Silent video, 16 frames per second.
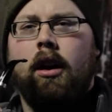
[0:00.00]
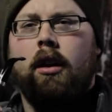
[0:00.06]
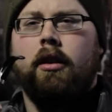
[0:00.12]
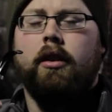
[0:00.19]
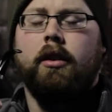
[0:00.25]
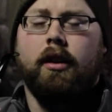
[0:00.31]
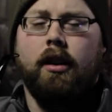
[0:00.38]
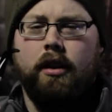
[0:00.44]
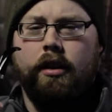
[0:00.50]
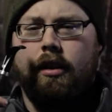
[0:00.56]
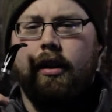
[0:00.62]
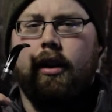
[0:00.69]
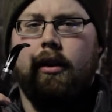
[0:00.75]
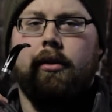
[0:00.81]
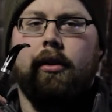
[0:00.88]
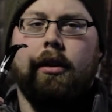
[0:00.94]
Geez, I didn't
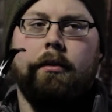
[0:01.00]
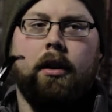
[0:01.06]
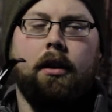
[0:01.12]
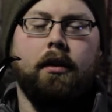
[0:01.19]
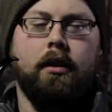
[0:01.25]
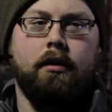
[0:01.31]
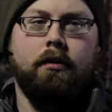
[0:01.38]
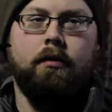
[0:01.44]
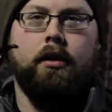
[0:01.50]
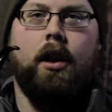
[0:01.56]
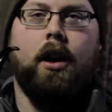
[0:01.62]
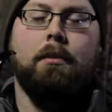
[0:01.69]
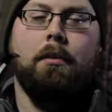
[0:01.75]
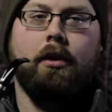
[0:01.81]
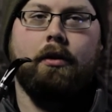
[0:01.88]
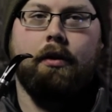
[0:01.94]
think I was going to be able to
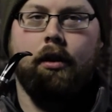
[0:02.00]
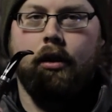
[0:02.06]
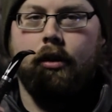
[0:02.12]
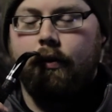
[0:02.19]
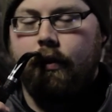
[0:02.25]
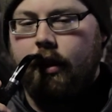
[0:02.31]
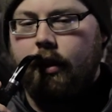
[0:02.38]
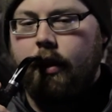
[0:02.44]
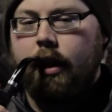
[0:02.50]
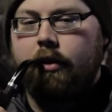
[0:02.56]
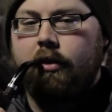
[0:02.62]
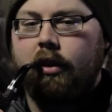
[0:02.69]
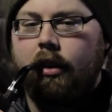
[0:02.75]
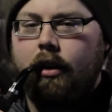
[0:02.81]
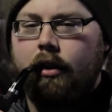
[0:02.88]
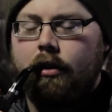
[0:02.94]
talk much for this video,
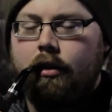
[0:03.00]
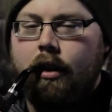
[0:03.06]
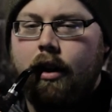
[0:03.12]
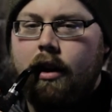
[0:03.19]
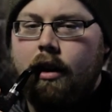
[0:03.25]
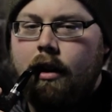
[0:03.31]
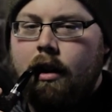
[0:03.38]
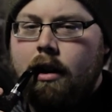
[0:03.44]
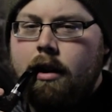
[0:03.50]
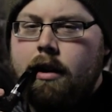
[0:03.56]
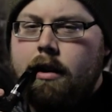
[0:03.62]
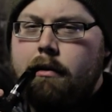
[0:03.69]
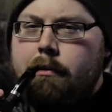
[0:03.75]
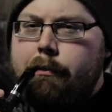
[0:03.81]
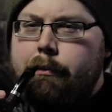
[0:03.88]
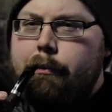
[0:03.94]
actually. I was trying to
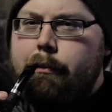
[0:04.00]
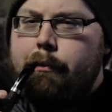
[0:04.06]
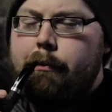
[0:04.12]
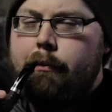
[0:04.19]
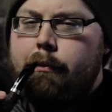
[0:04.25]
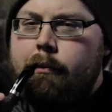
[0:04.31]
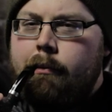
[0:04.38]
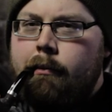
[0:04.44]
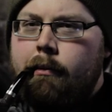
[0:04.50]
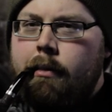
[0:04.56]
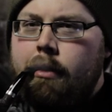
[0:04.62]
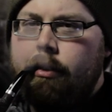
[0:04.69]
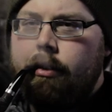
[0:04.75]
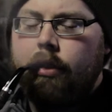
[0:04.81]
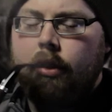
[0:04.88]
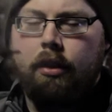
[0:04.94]

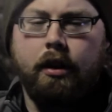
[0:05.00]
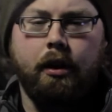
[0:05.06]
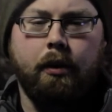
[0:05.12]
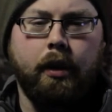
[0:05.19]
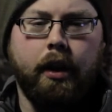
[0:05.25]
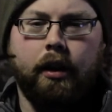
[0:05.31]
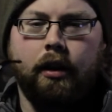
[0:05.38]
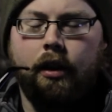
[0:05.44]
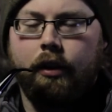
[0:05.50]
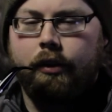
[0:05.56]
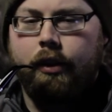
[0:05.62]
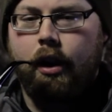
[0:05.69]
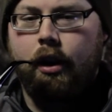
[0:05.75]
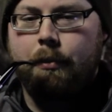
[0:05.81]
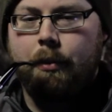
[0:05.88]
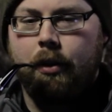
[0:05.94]
think what I could all
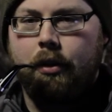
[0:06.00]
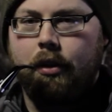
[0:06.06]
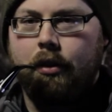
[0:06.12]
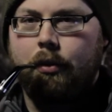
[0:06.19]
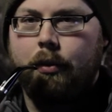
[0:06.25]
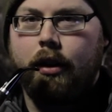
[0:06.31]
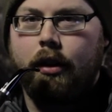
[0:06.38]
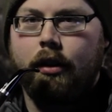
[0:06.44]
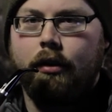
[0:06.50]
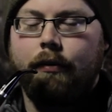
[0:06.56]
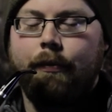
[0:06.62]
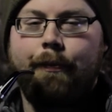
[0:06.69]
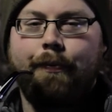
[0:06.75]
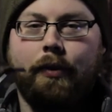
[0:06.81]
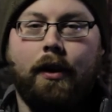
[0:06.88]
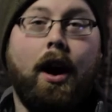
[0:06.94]
talk about this week, and
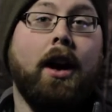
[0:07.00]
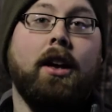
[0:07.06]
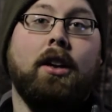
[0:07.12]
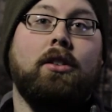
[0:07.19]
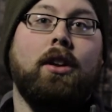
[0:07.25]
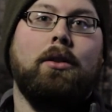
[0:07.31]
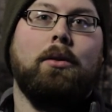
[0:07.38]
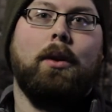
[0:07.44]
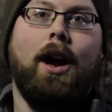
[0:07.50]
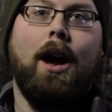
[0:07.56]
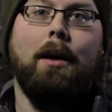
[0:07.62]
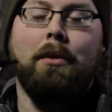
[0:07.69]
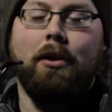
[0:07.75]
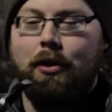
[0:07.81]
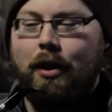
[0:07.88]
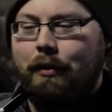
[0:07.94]
I guess that's what
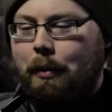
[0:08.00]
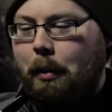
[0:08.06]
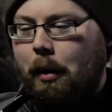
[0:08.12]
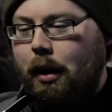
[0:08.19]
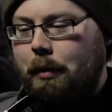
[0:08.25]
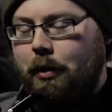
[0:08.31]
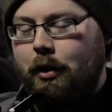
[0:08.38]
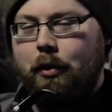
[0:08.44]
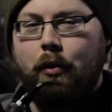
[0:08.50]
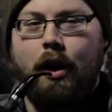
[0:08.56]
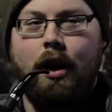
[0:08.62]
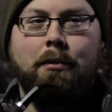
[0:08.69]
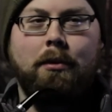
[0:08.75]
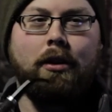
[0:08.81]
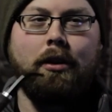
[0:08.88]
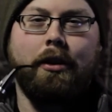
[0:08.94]
happens. You have a pipe and you
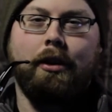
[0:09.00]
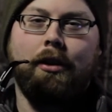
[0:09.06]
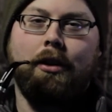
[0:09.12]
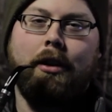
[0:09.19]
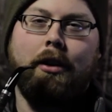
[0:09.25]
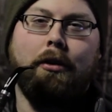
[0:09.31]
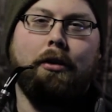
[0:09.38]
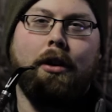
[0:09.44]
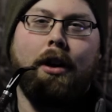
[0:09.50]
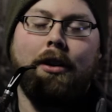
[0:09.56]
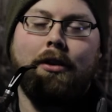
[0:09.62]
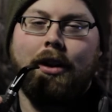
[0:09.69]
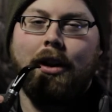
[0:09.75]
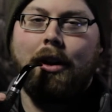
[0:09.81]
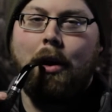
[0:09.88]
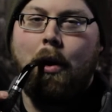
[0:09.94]
ramble and your thoughts
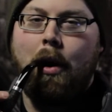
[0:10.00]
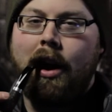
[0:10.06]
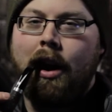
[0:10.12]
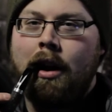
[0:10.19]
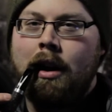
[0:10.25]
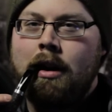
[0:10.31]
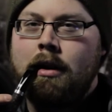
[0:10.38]
get going.